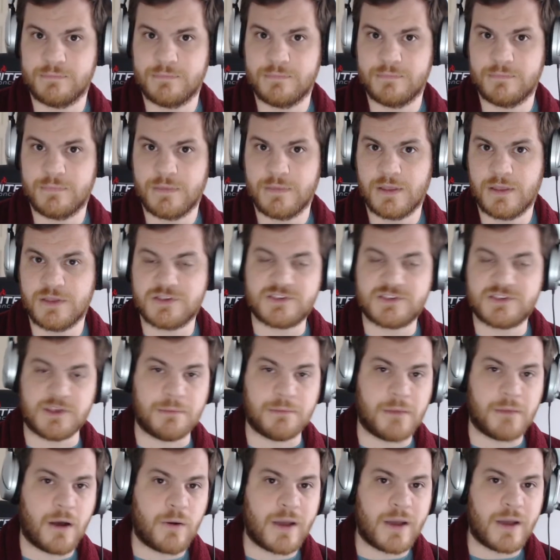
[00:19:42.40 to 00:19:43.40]

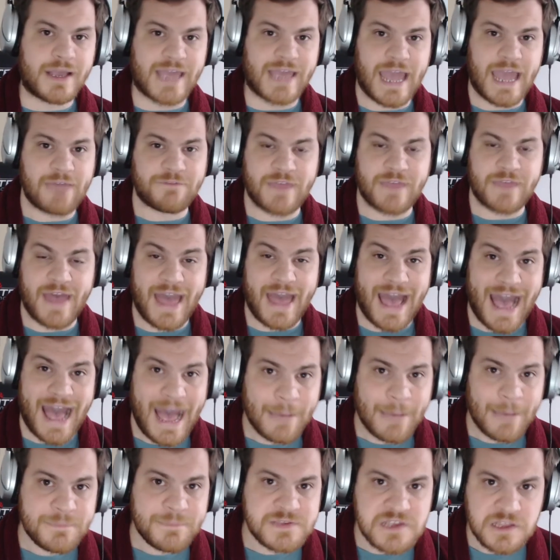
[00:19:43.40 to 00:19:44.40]
Samoa gave their
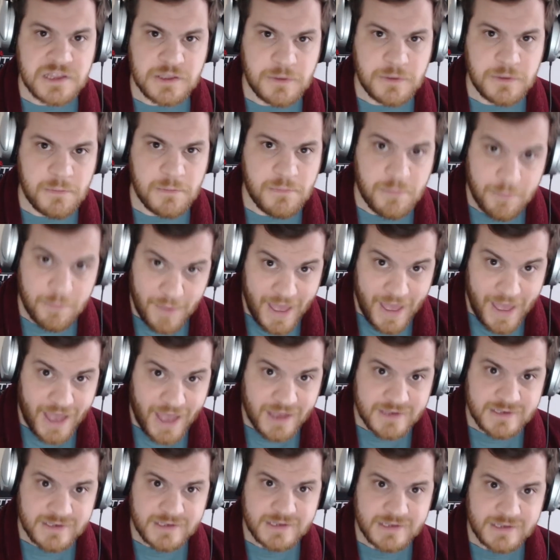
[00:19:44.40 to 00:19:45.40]
absolute
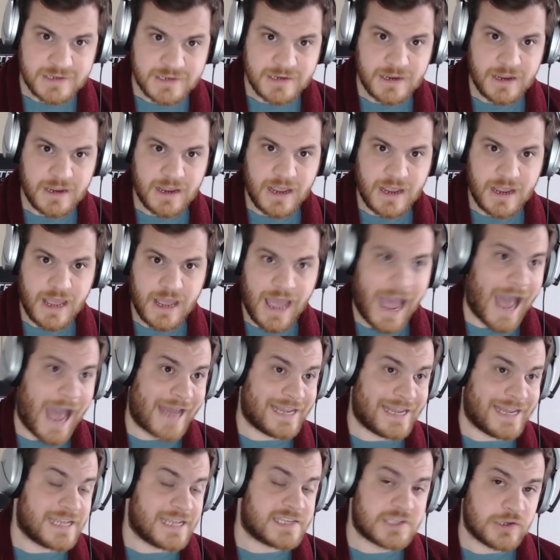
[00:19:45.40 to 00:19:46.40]
best, and
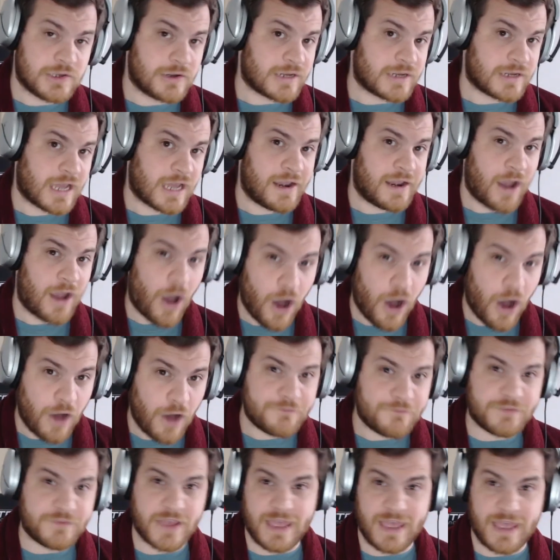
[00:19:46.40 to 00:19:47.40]
it took an off
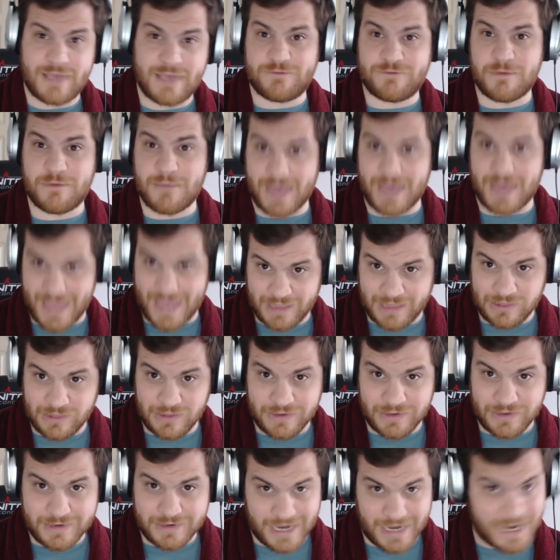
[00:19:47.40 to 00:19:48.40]
day from England,
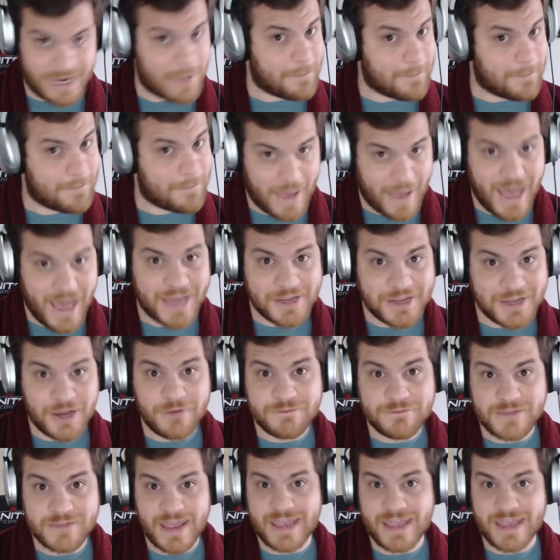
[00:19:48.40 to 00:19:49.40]
and a bad off
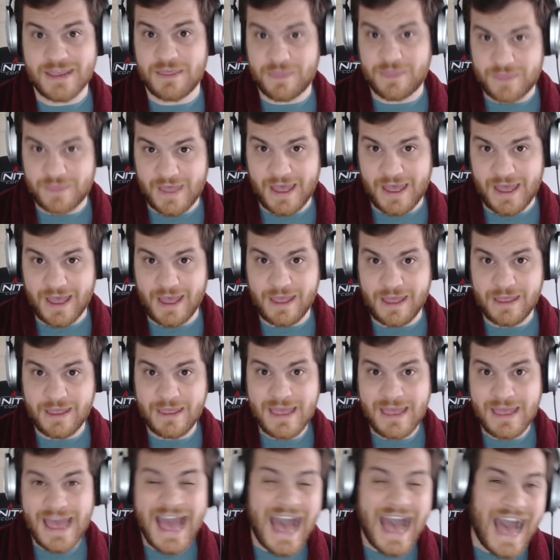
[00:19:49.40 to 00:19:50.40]
day at that,
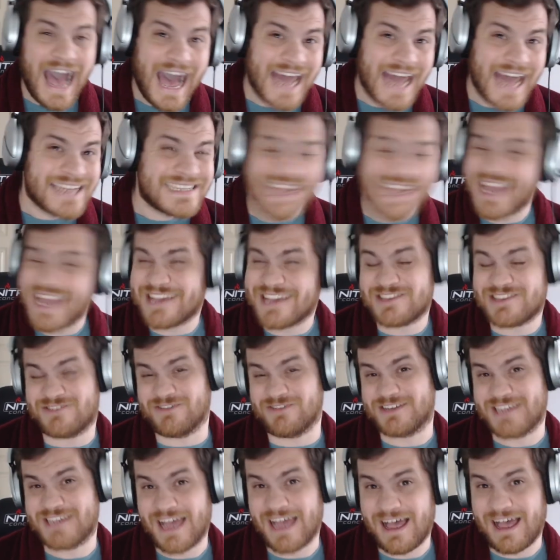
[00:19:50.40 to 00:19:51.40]
and extra
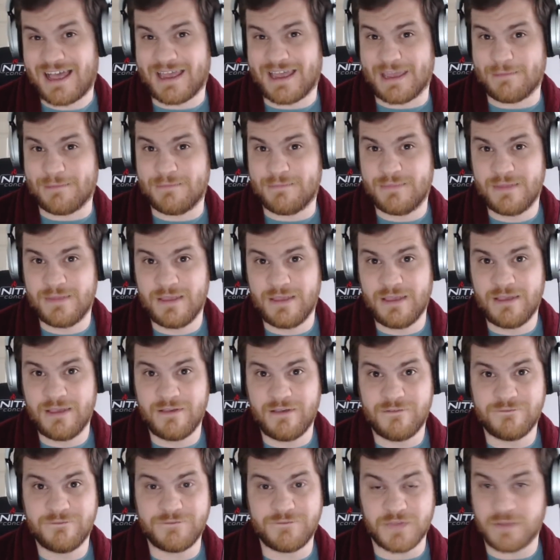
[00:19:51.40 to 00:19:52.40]
time
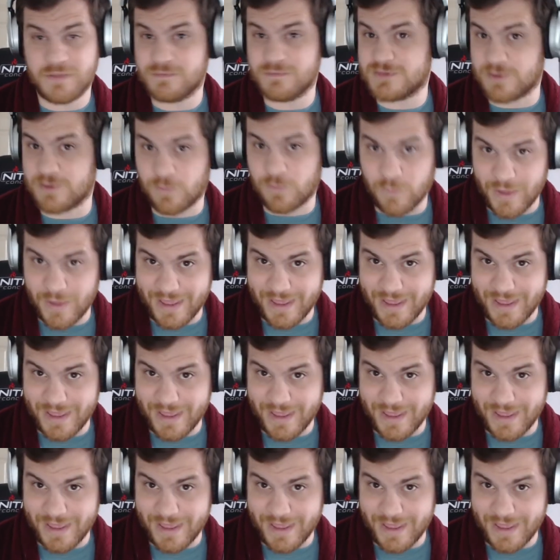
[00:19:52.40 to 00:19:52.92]
for them to win.